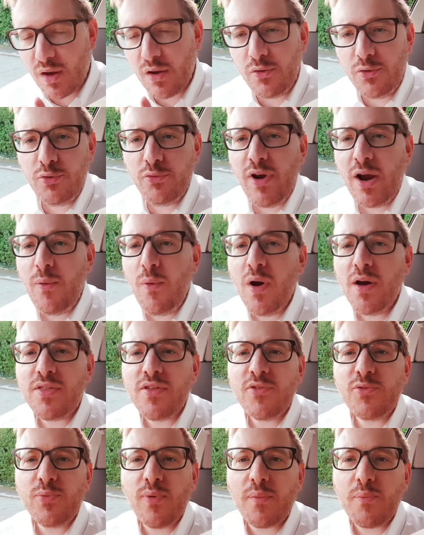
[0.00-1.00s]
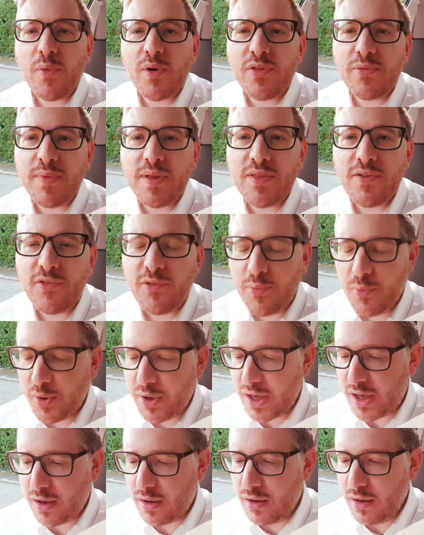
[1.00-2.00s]
Try work this one with me this
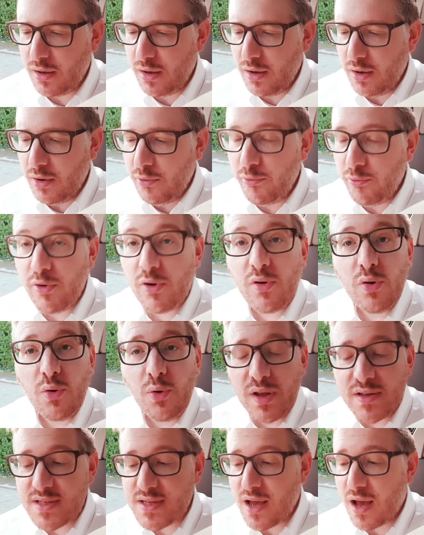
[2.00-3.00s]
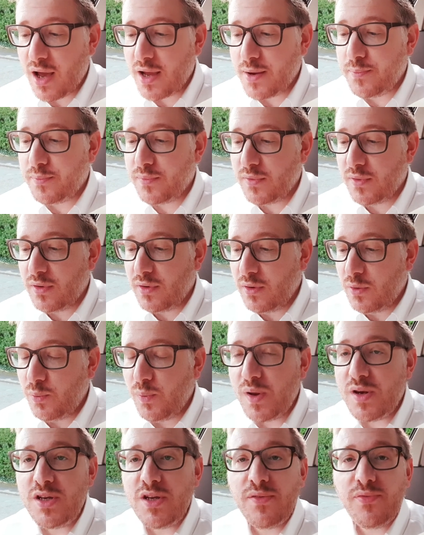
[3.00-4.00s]
morning. Recall a time
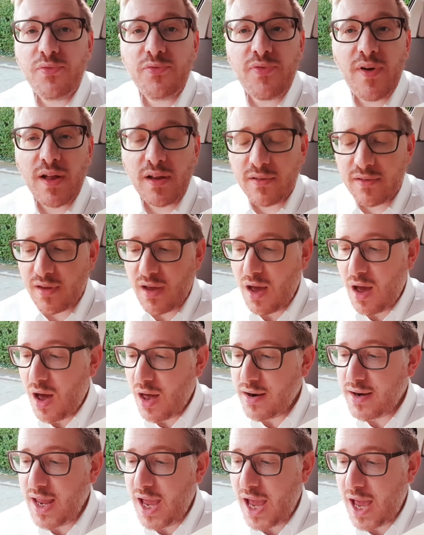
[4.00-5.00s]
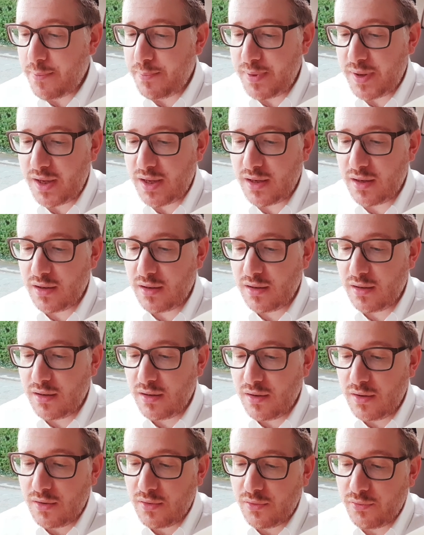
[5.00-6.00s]
when you felt unhappy.
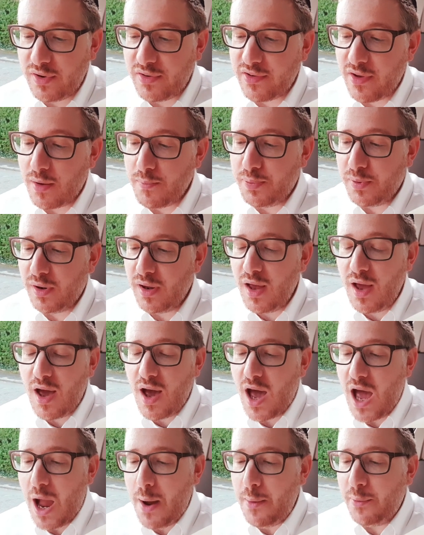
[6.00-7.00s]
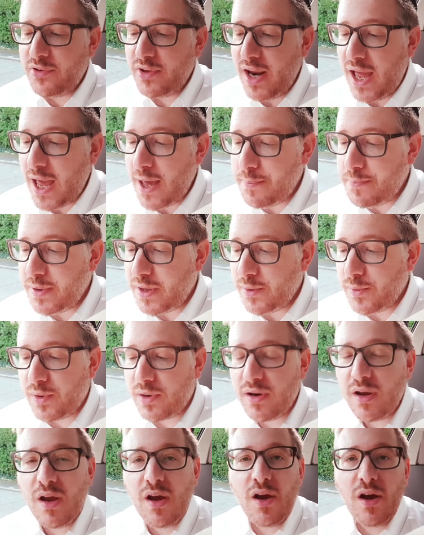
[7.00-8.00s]
For example, I was unhappy
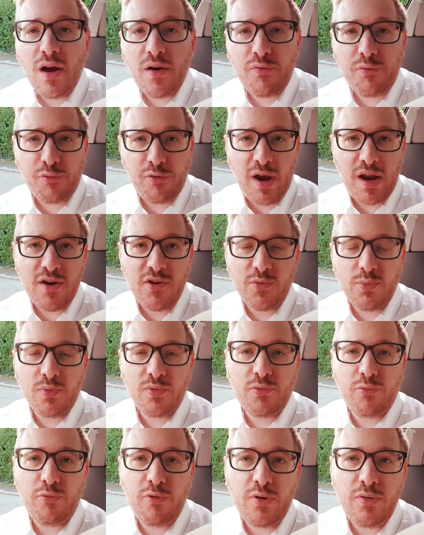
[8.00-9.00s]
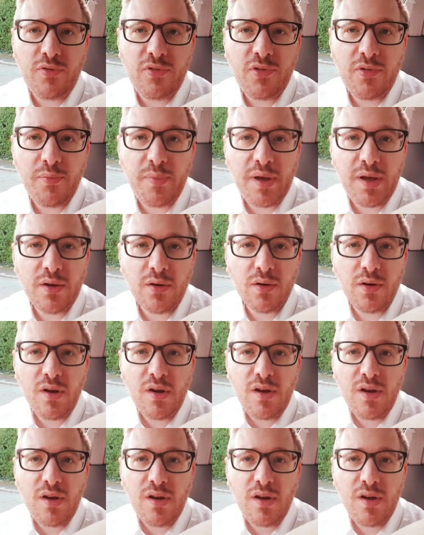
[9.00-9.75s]
when a friend was rude to me, or